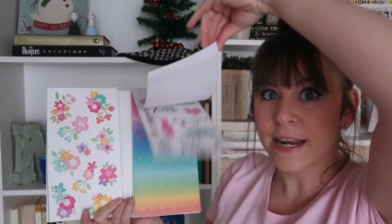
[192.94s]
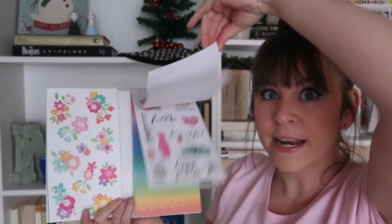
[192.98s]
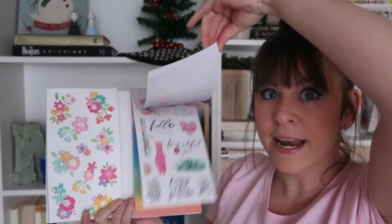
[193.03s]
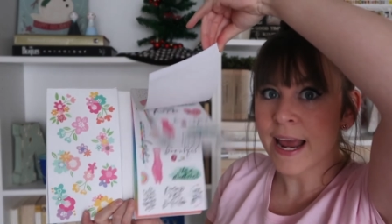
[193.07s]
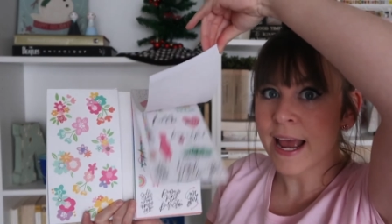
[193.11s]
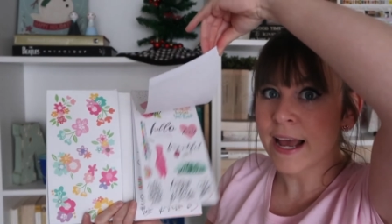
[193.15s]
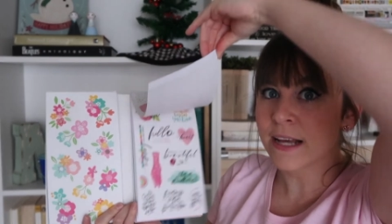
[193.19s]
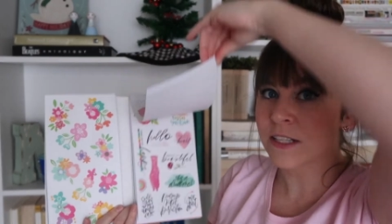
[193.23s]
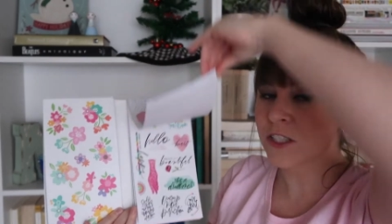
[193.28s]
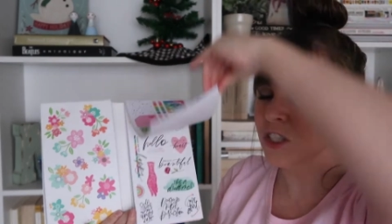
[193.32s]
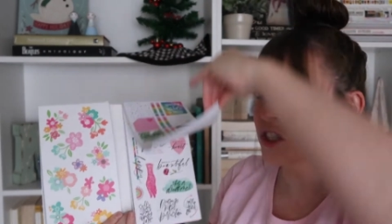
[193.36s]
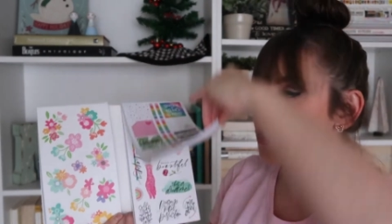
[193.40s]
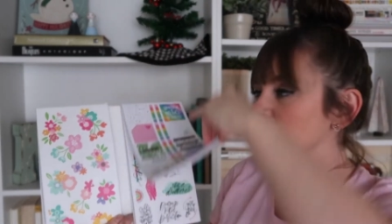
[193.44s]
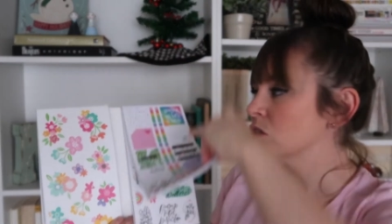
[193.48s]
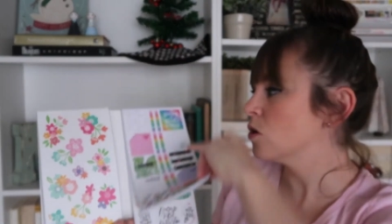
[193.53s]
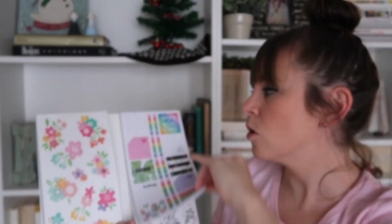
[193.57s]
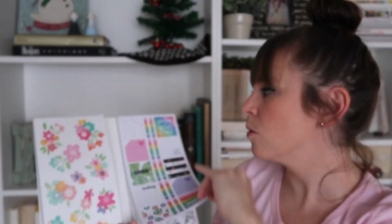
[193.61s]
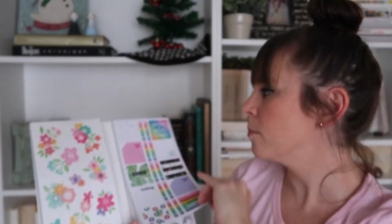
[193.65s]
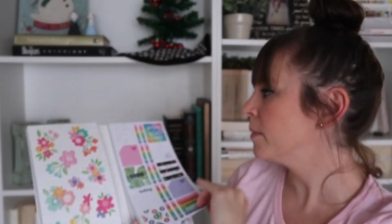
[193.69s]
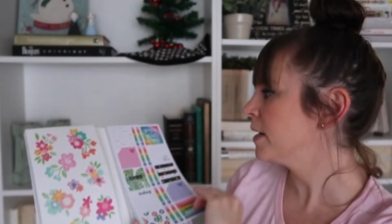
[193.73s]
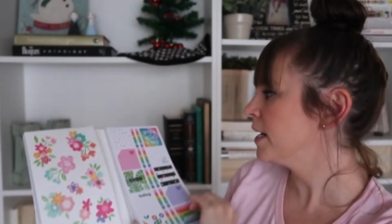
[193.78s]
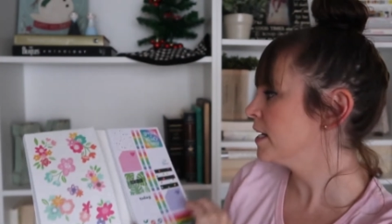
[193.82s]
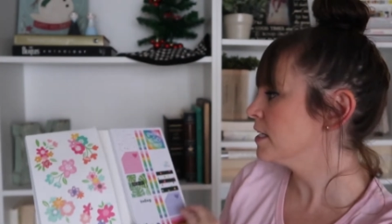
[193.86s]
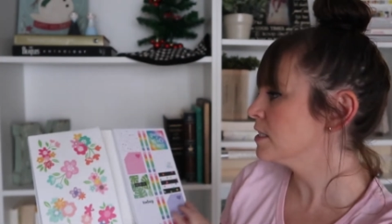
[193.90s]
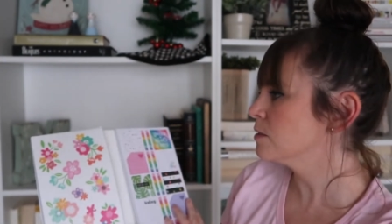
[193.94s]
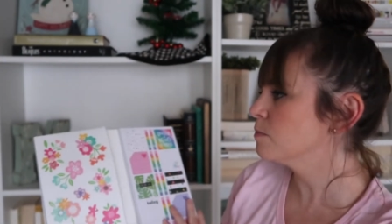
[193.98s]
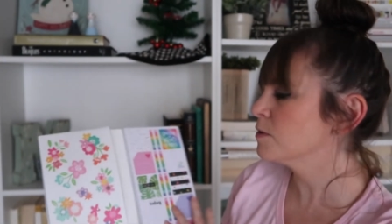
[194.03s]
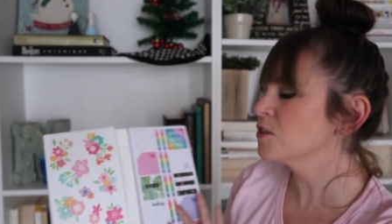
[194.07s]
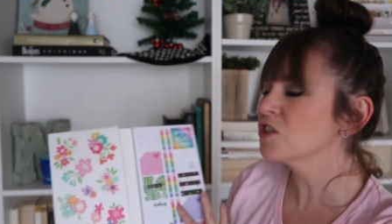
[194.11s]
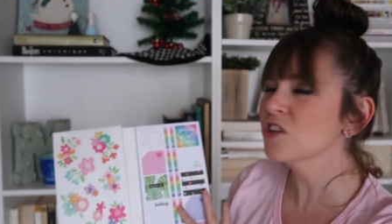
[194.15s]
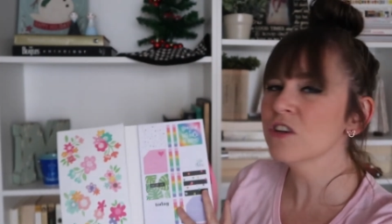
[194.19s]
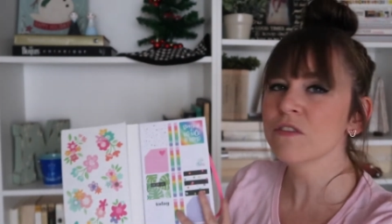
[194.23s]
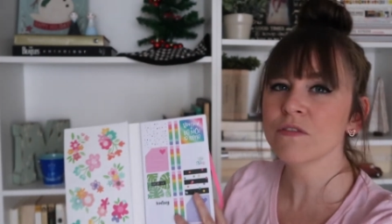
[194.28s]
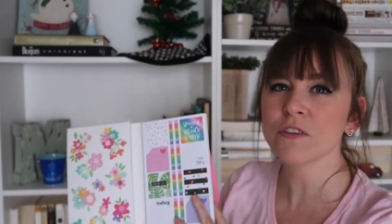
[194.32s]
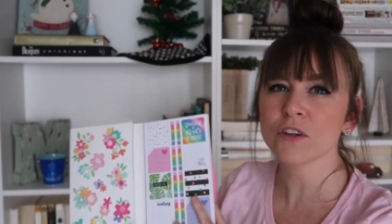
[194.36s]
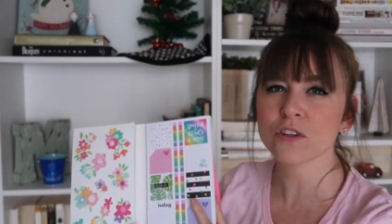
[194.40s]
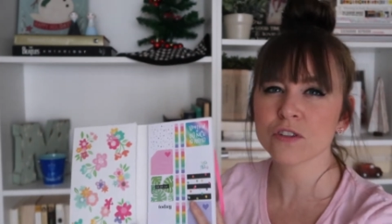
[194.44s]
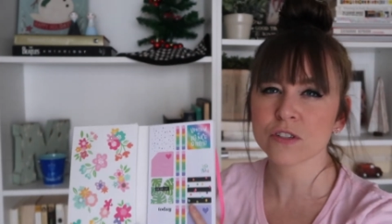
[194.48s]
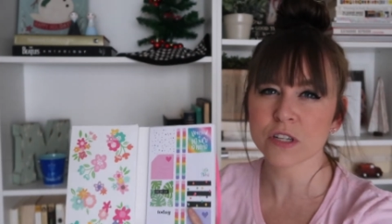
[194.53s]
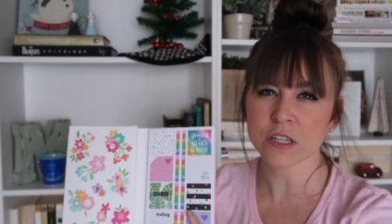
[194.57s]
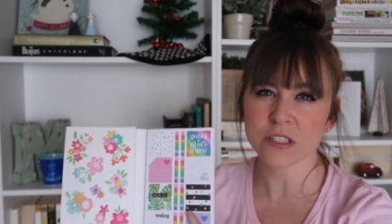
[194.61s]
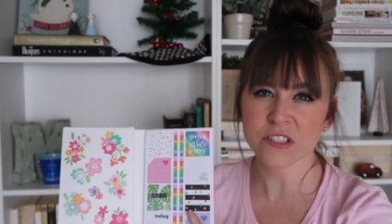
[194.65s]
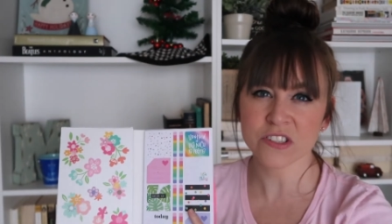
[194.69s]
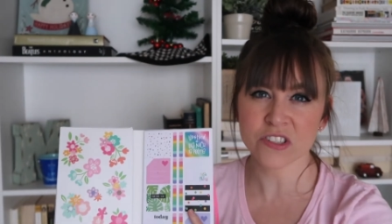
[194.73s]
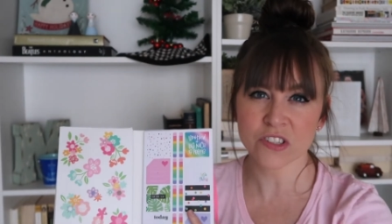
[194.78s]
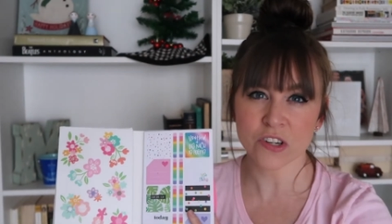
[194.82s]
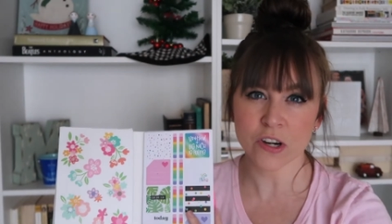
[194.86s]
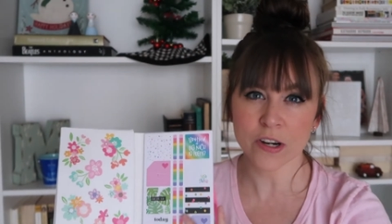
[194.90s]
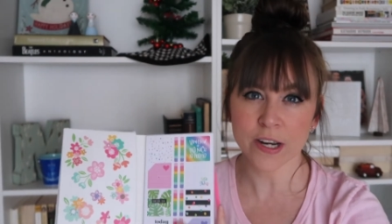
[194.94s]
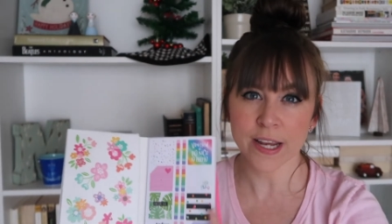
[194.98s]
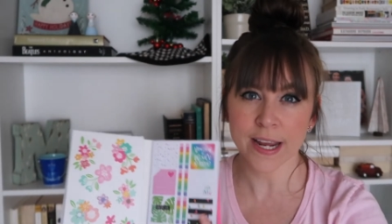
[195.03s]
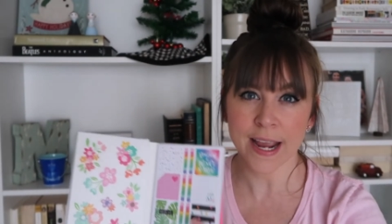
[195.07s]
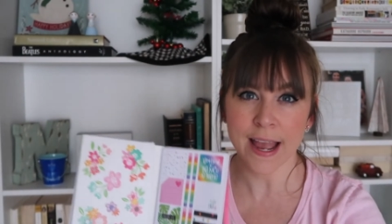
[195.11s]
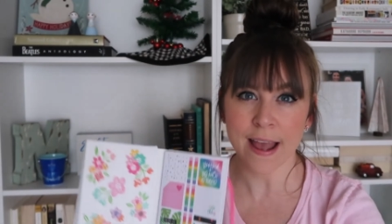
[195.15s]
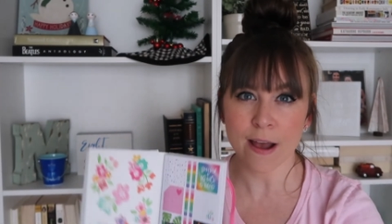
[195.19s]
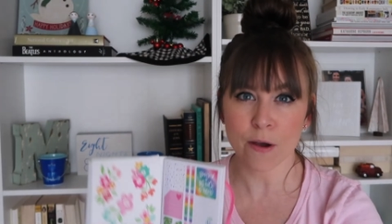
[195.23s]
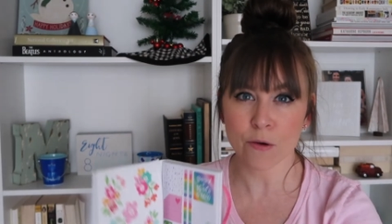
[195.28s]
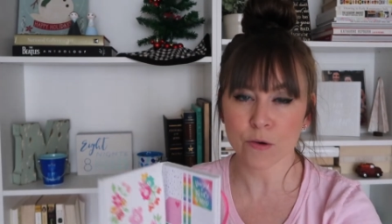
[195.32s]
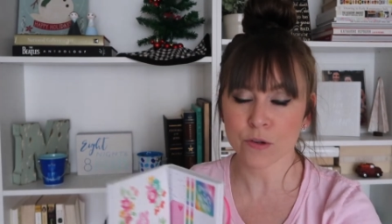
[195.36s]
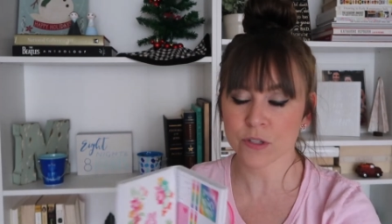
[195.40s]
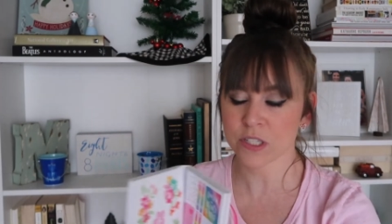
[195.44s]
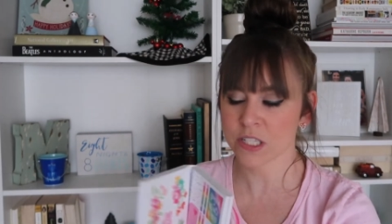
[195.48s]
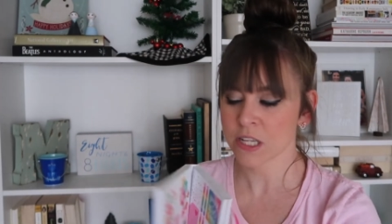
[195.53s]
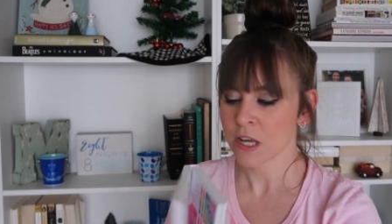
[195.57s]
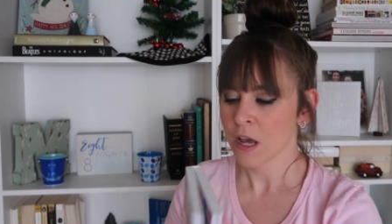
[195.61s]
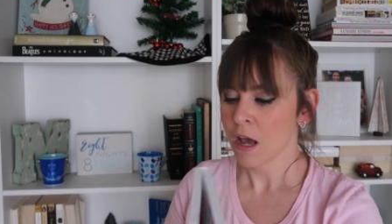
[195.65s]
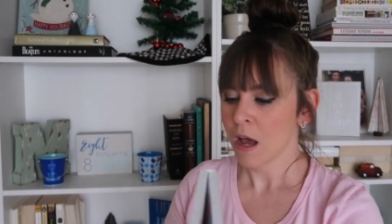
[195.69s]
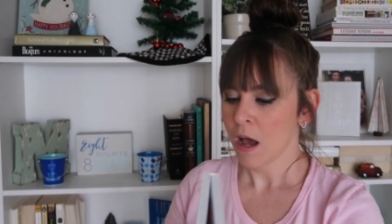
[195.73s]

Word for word: It has so many, especially if you're just starting out,